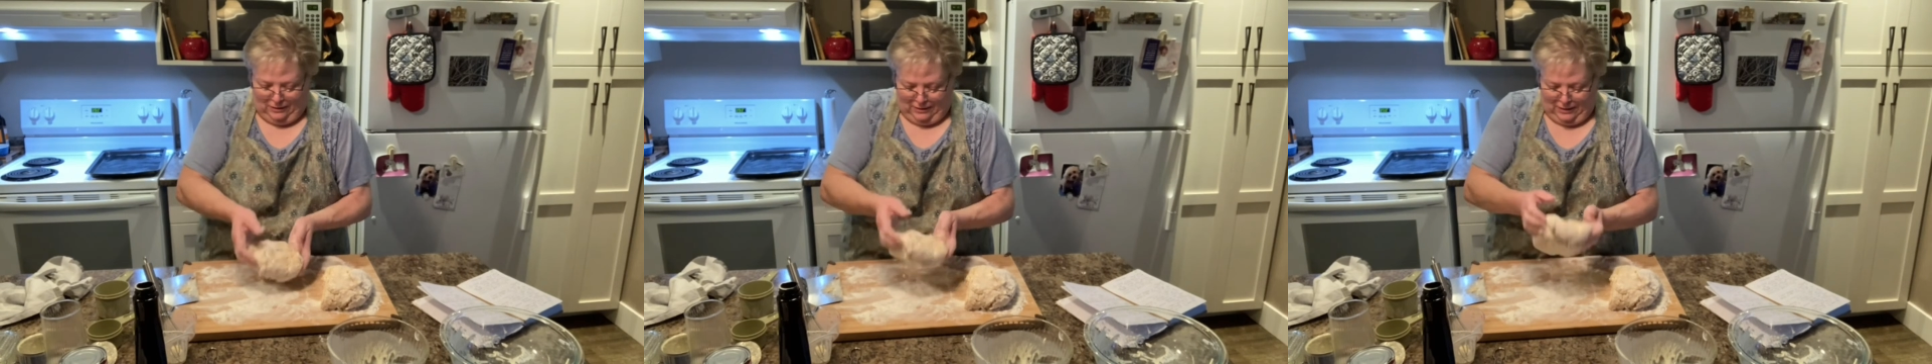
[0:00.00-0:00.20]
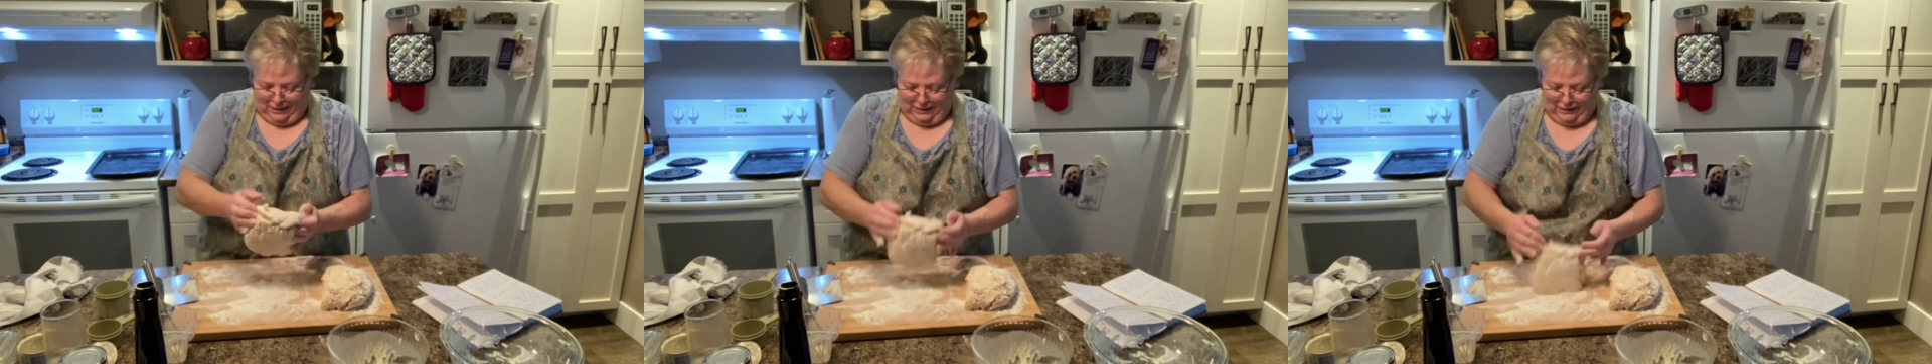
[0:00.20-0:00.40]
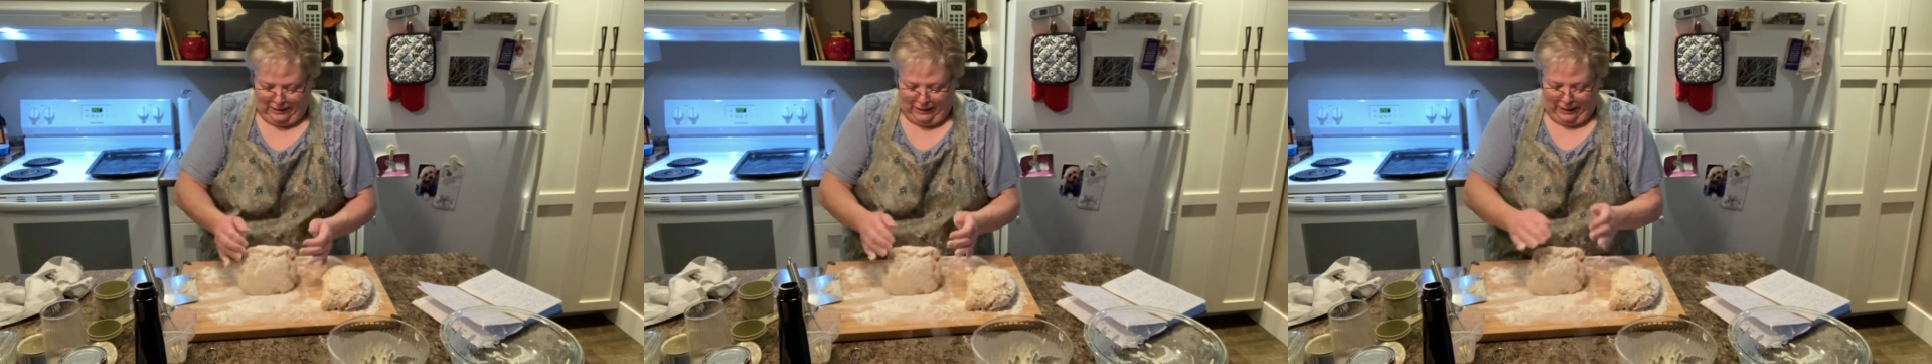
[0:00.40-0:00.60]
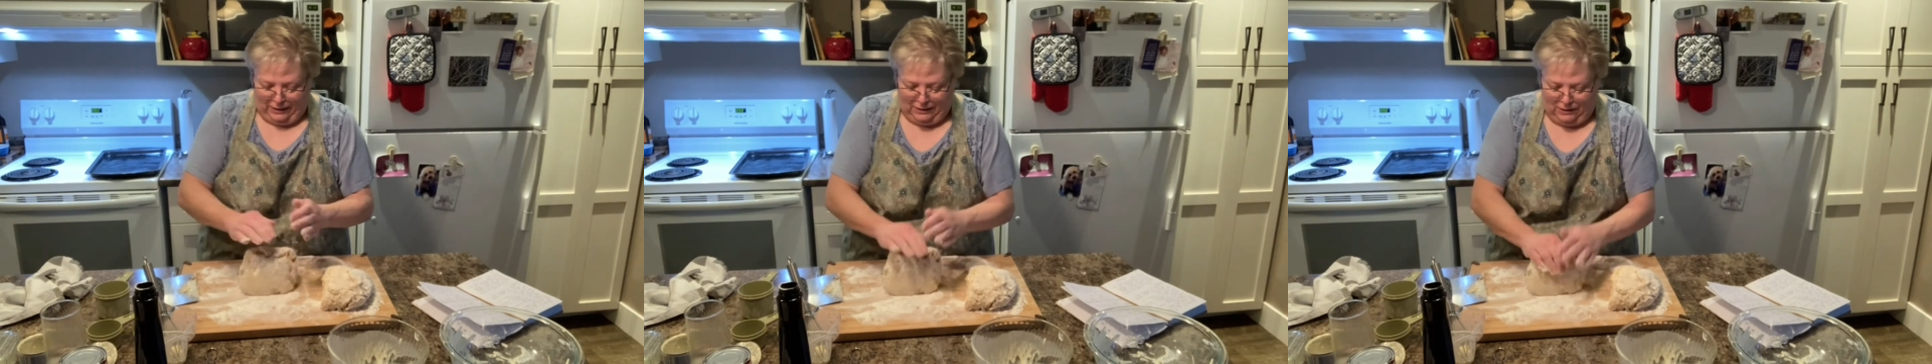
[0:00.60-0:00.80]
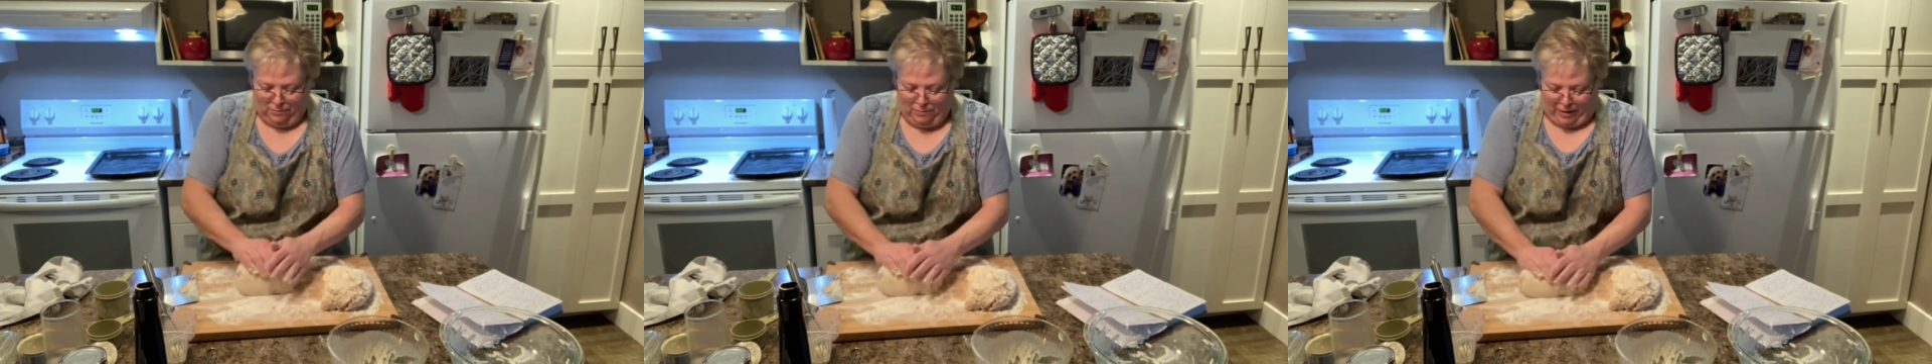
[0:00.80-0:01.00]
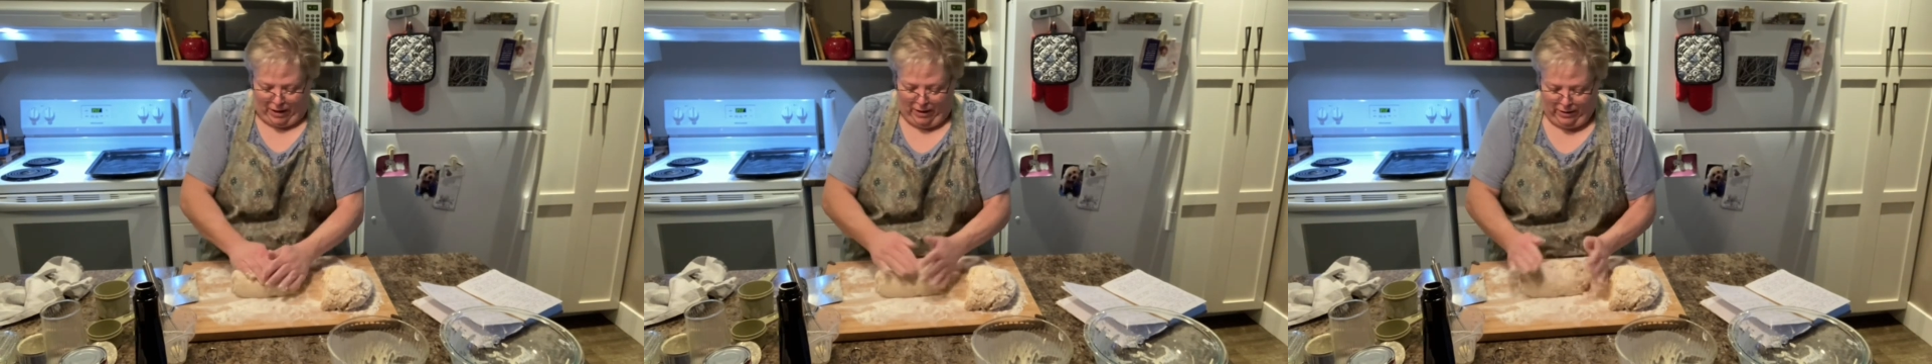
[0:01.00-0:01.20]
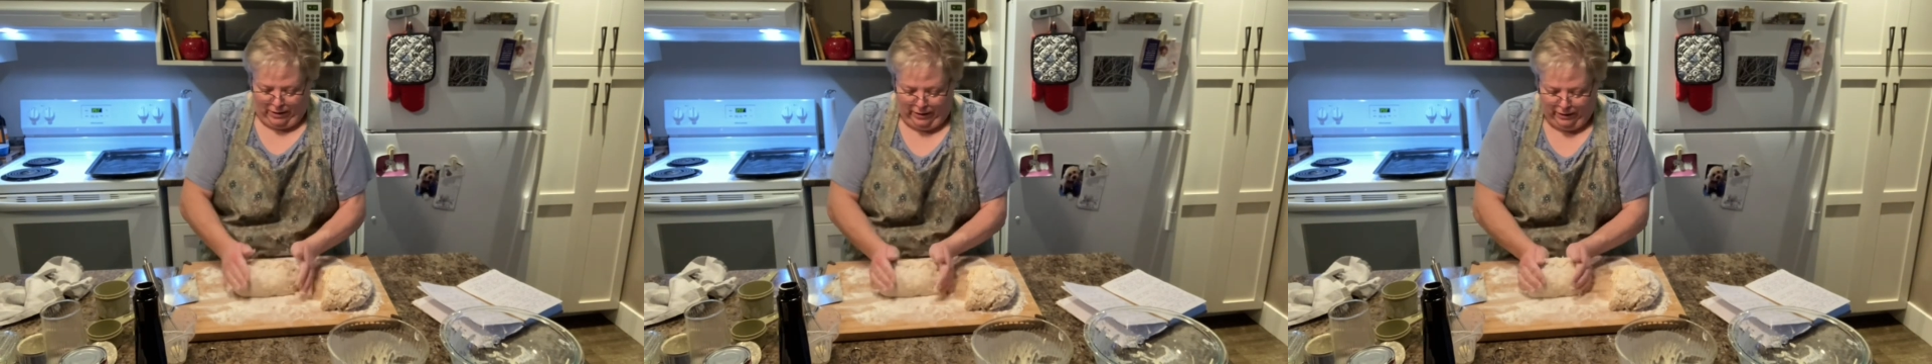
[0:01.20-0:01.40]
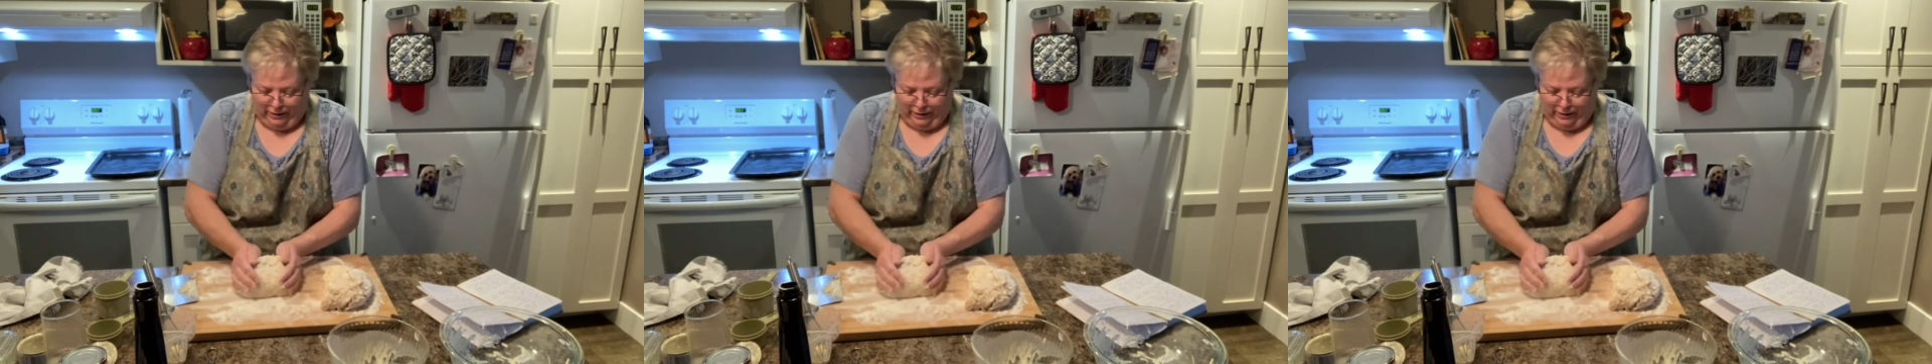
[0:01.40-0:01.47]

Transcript: Daisy likes to bark.